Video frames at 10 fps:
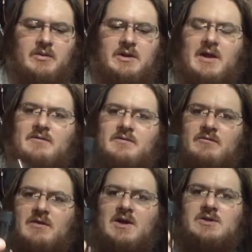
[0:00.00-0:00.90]
to have some
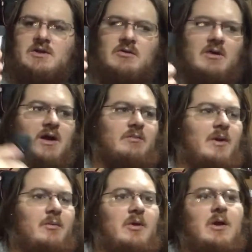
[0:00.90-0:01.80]
fresh cracked
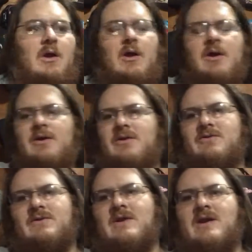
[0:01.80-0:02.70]
pepper,
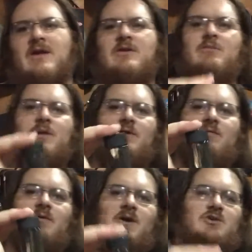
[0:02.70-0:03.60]
because nothing beats
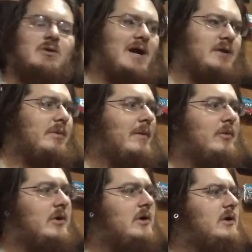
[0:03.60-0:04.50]
fresh cracked
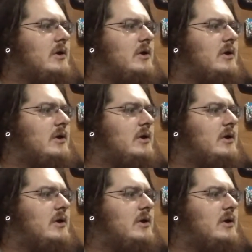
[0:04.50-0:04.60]
pepper.